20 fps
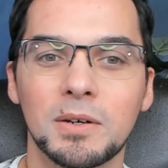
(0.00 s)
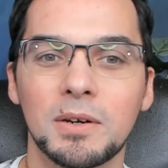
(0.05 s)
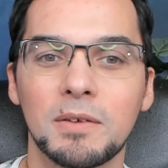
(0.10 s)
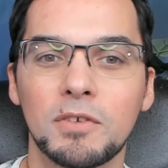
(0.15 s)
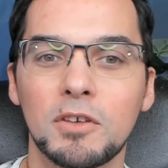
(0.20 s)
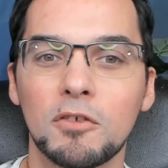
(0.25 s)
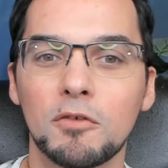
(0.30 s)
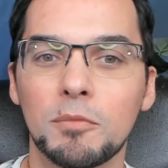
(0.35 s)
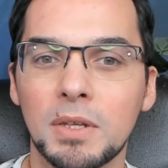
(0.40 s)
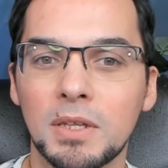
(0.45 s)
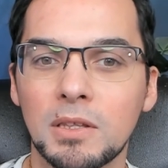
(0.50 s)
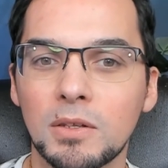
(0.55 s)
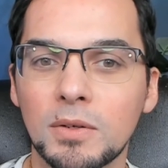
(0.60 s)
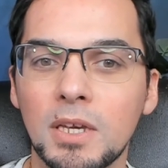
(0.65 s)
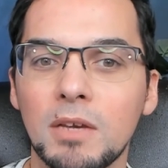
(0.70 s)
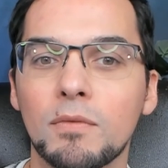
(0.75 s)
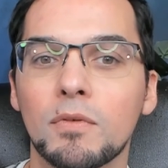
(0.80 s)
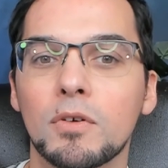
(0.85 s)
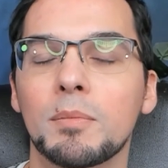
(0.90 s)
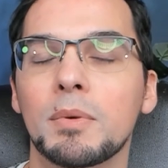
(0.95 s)
if you've been
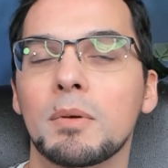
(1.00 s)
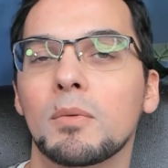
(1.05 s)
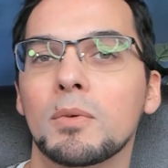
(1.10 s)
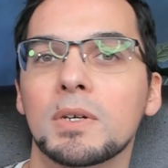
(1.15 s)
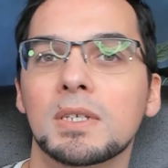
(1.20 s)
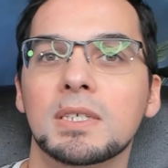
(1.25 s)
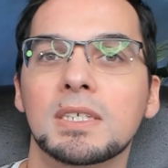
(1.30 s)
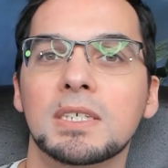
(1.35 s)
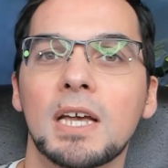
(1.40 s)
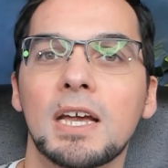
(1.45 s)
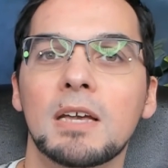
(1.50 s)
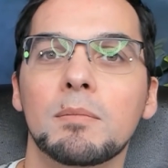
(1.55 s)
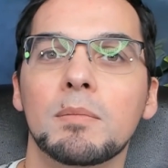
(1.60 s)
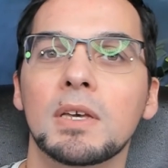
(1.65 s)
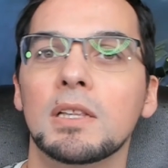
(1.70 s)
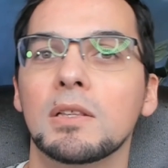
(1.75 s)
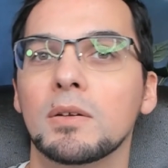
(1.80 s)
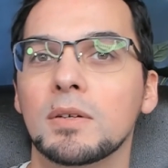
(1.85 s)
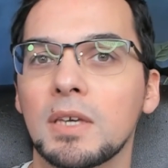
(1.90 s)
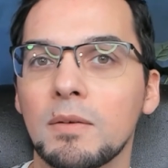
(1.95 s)
looking for a bit more
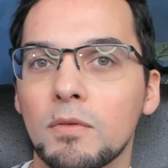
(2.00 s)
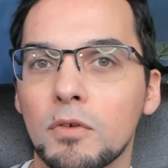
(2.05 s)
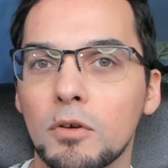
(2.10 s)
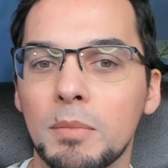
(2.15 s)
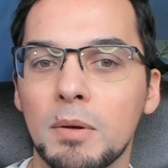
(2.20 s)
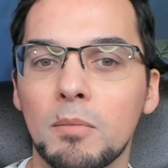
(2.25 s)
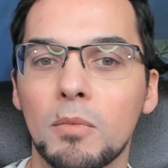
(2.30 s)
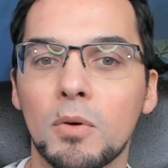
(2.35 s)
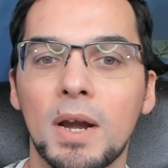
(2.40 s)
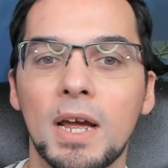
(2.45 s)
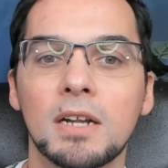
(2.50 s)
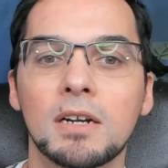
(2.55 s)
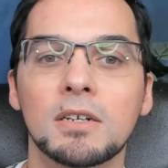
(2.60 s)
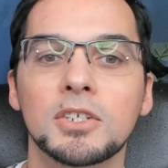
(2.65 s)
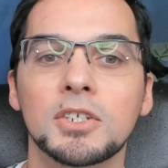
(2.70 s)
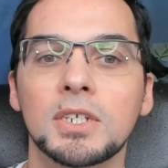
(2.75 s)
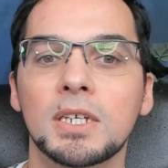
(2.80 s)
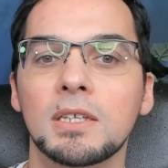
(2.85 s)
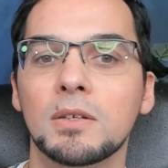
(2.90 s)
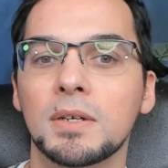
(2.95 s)
excitement, looking for a bit more
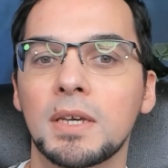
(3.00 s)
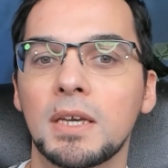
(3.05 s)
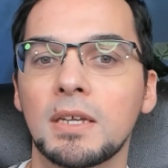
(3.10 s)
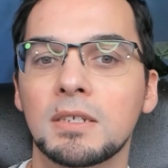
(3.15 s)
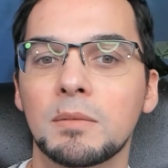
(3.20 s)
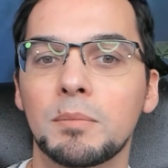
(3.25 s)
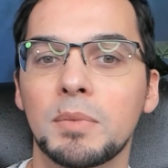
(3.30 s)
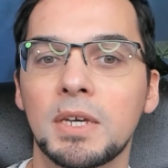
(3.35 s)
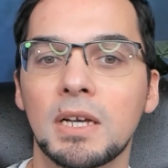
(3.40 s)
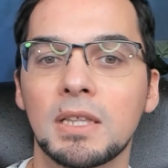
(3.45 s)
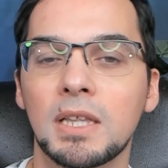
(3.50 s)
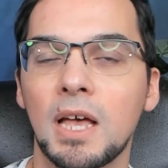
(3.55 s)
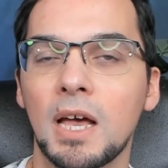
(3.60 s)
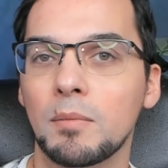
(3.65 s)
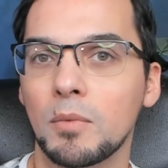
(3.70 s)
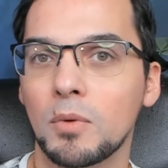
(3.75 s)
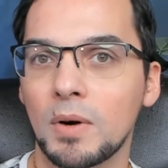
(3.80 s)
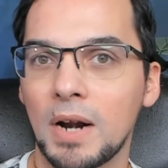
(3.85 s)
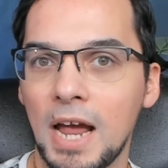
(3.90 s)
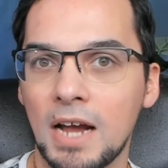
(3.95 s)
energy, looking to be a lot
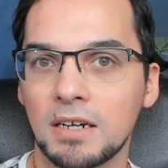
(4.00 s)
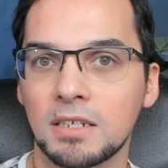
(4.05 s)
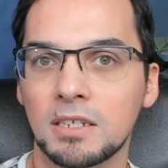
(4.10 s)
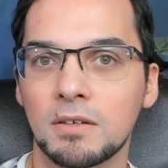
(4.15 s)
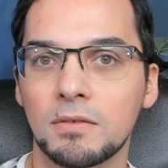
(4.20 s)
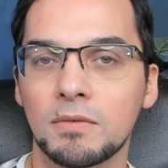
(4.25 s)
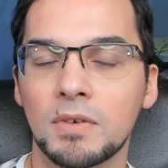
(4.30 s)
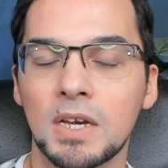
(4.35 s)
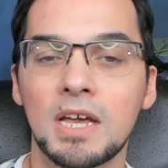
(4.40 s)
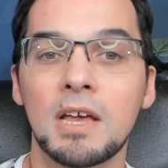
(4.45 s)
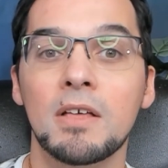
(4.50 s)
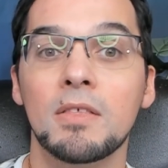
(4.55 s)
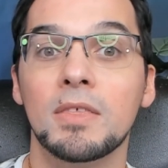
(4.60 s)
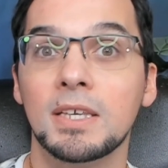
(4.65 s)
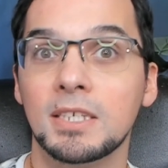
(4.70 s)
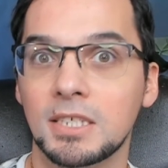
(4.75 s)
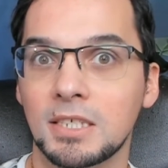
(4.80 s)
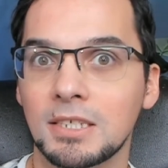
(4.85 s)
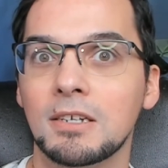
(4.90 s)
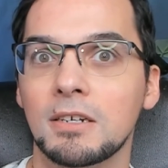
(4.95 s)
more active,
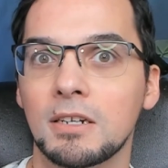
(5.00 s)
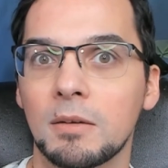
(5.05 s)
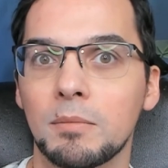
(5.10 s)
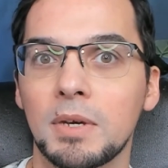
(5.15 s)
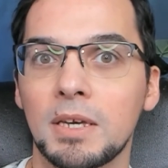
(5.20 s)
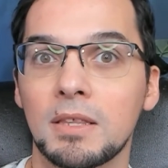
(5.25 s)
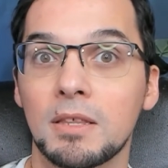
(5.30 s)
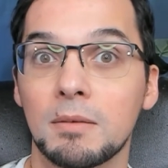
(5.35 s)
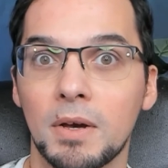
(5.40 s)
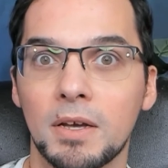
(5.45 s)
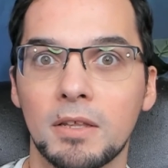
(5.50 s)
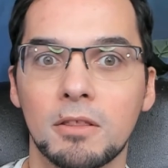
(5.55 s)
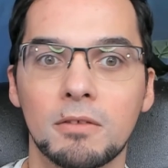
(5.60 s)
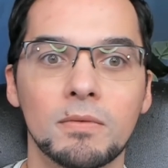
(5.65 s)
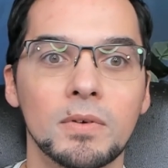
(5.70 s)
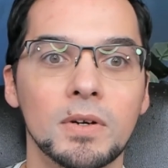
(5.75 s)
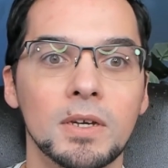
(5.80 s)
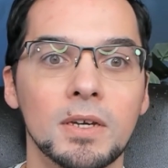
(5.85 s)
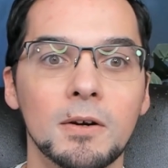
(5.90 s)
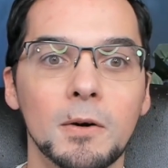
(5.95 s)
this is going to be the month
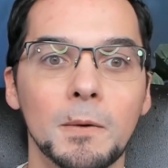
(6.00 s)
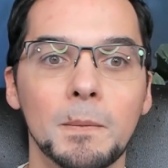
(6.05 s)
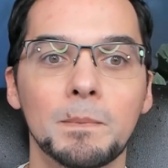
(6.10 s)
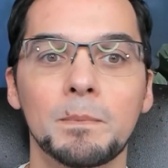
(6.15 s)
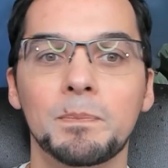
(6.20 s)
for you.